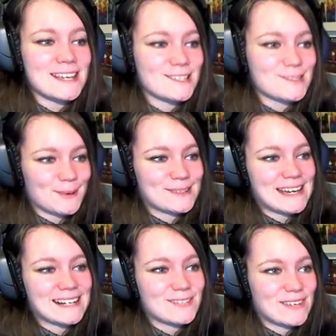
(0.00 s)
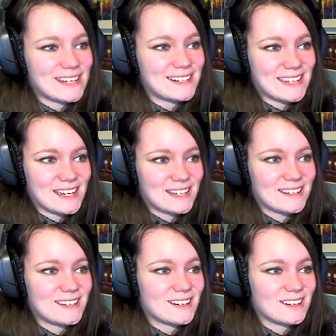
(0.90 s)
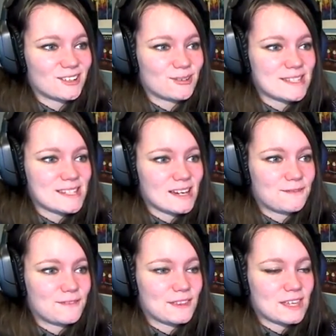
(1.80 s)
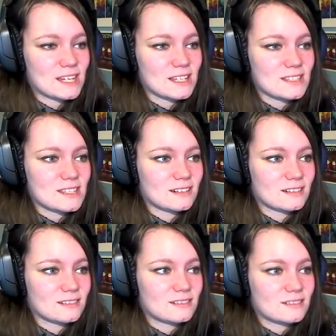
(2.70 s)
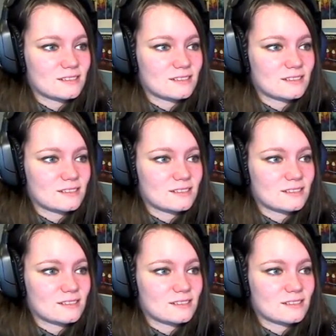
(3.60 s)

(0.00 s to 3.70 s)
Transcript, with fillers: things won't activate again, you know, stuff and things and